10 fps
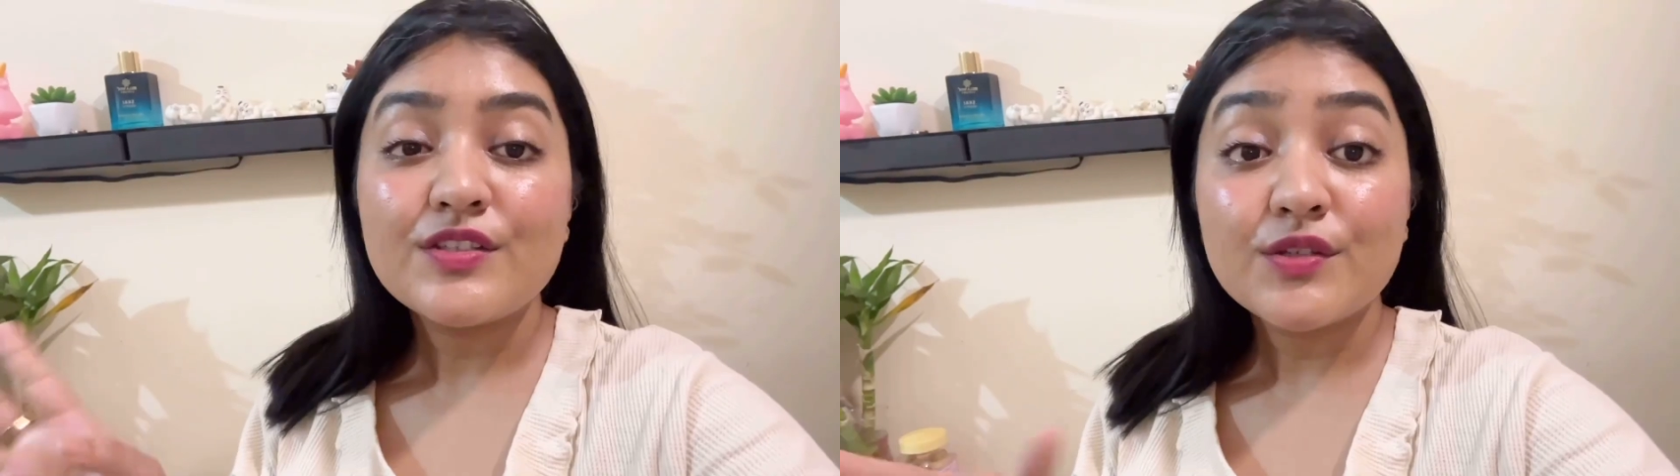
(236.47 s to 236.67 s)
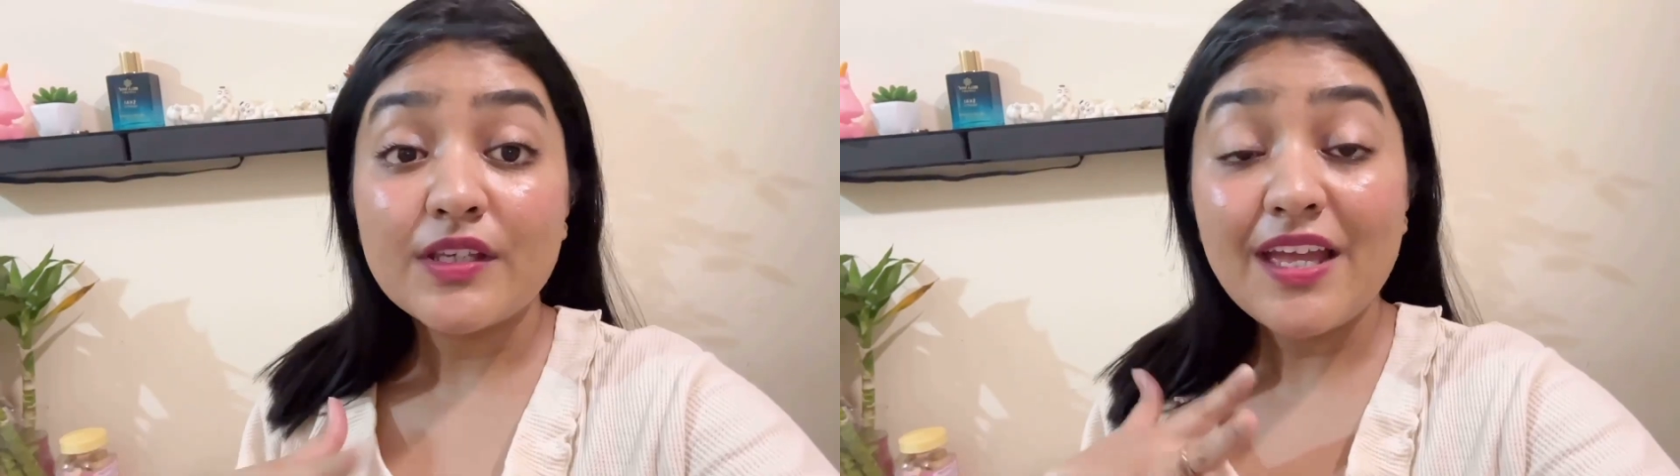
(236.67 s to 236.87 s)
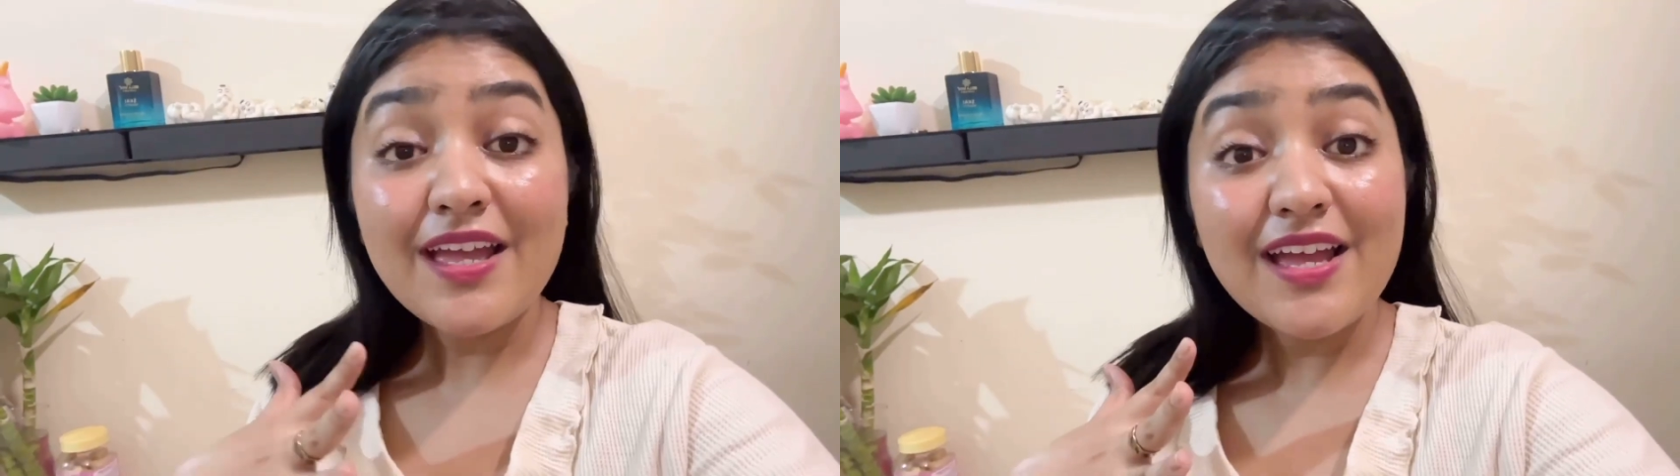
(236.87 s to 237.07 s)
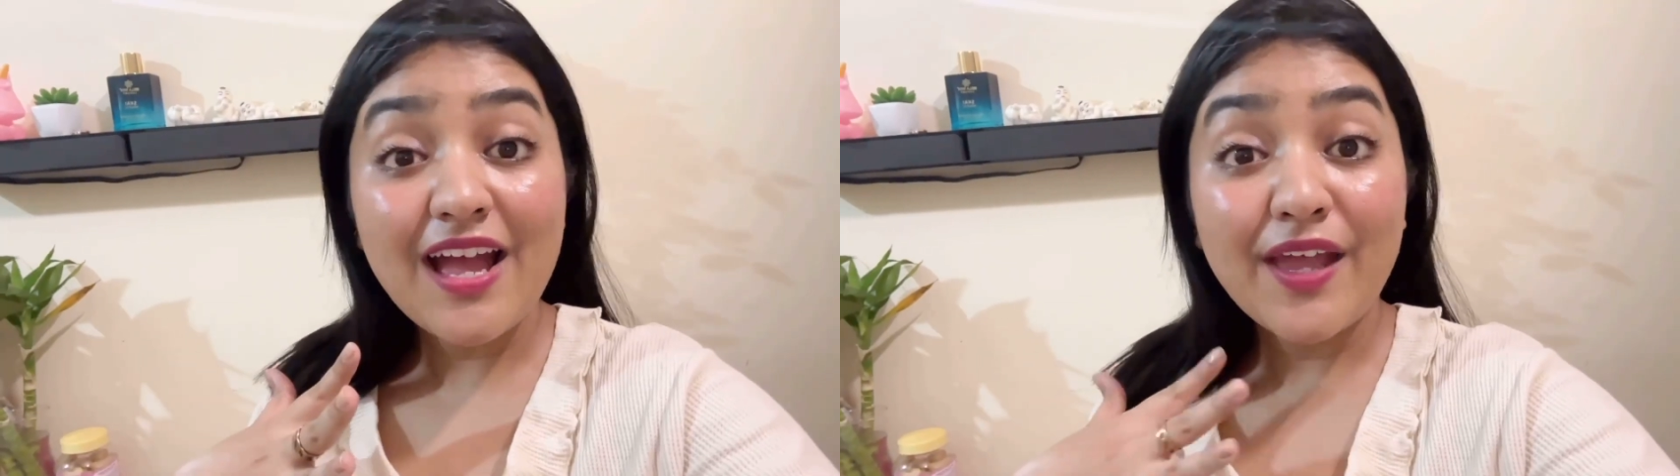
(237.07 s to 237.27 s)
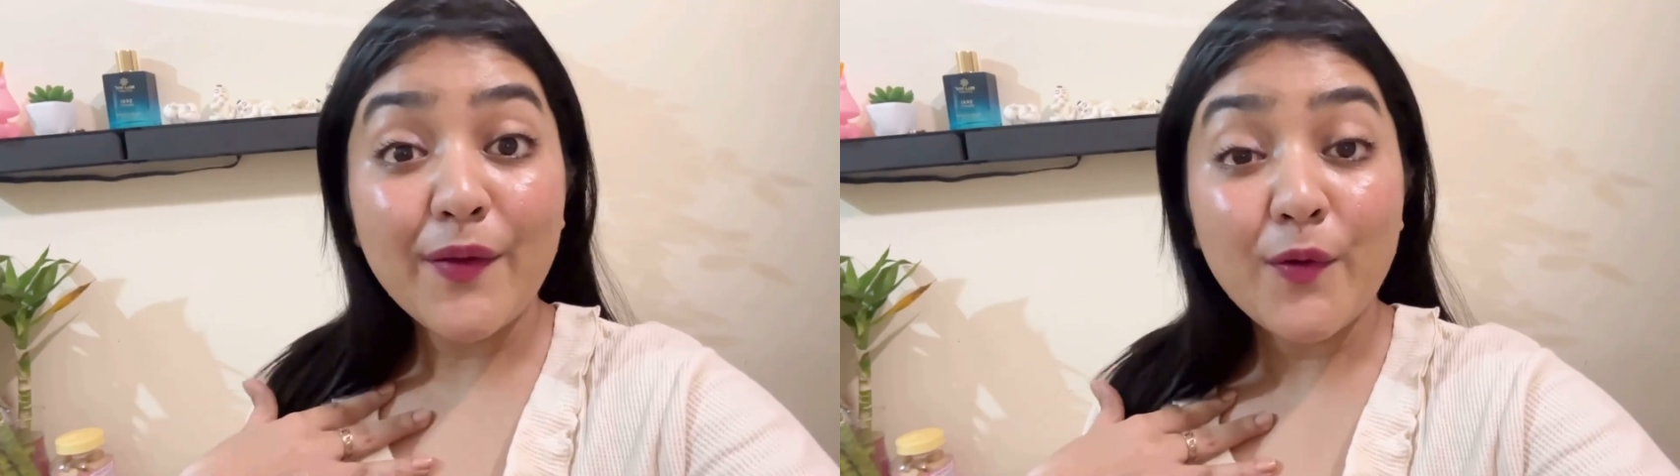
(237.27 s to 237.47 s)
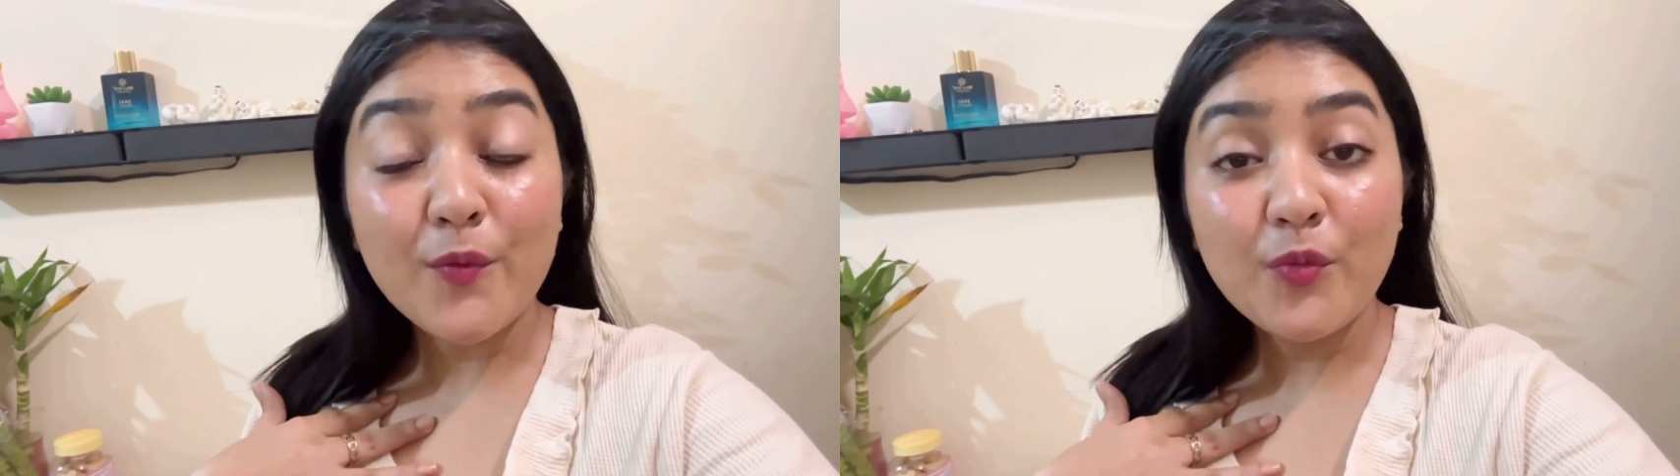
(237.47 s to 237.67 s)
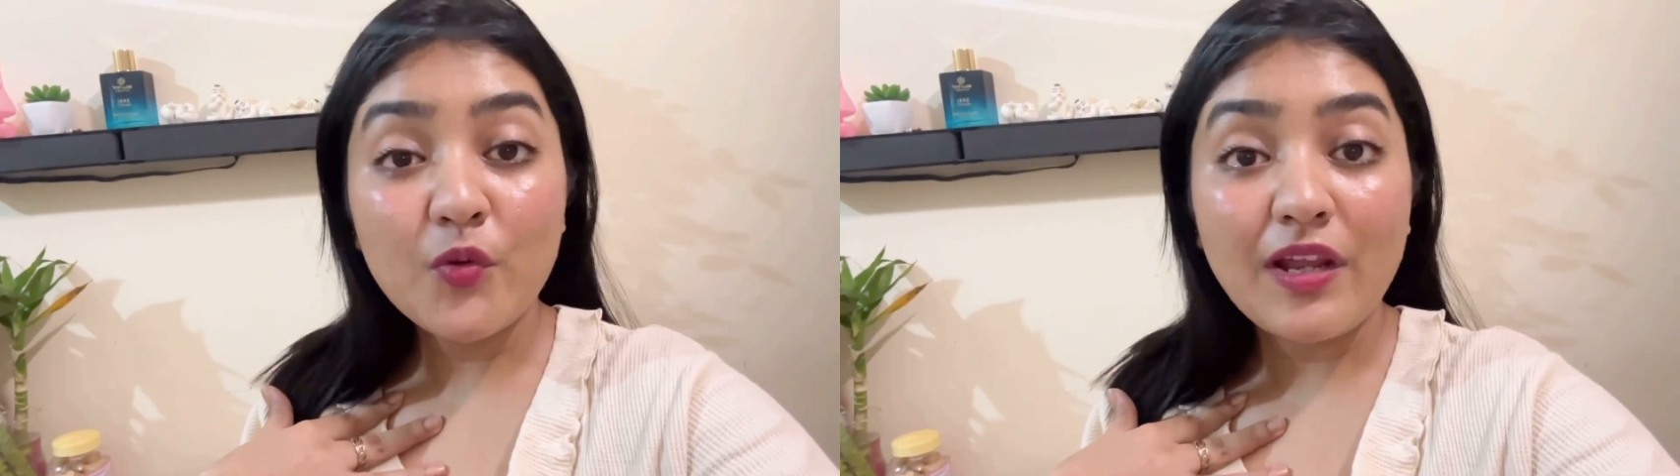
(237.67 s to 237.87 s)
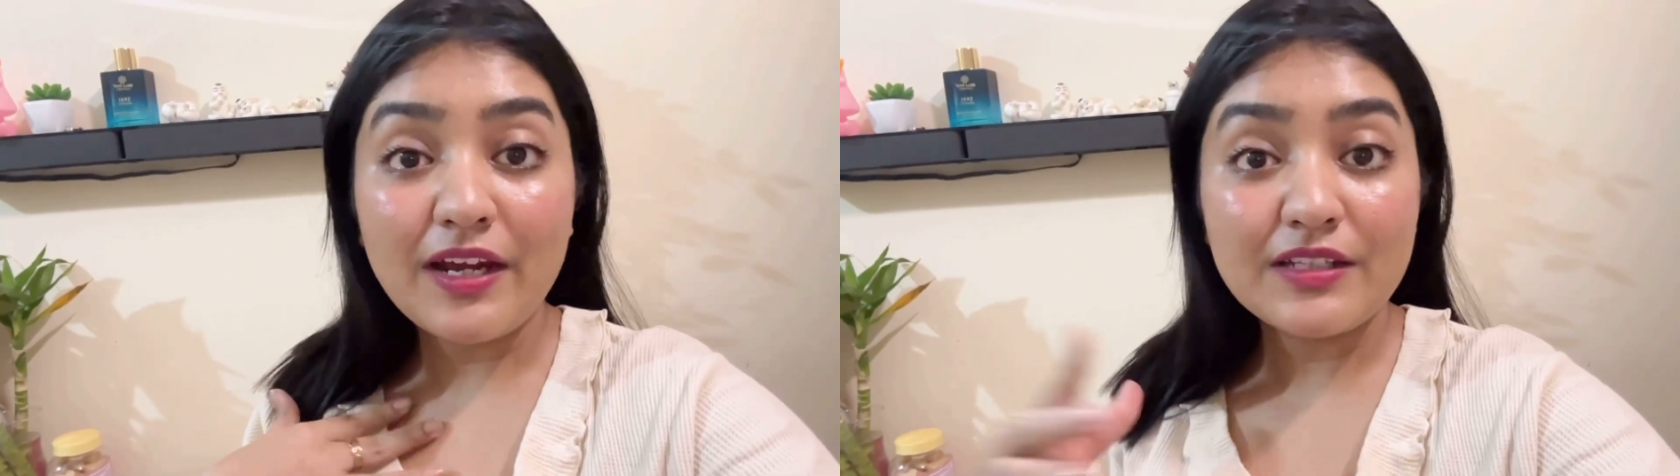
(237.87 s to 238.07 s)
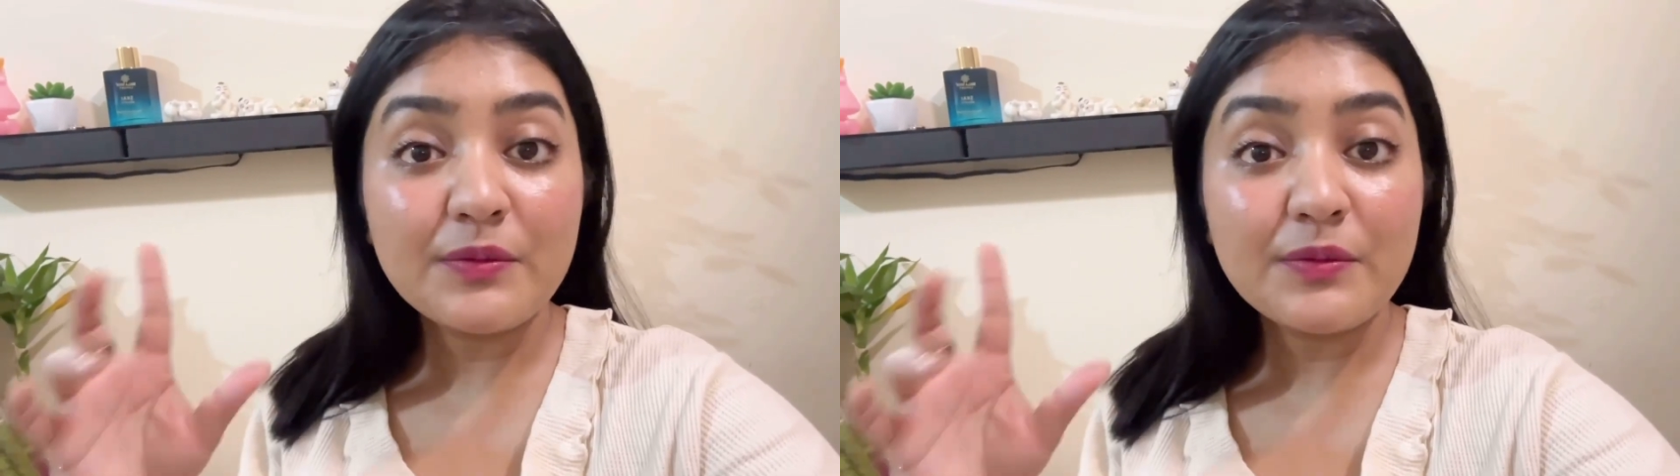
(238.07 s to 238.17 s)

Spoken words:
So yeah, I hope you liked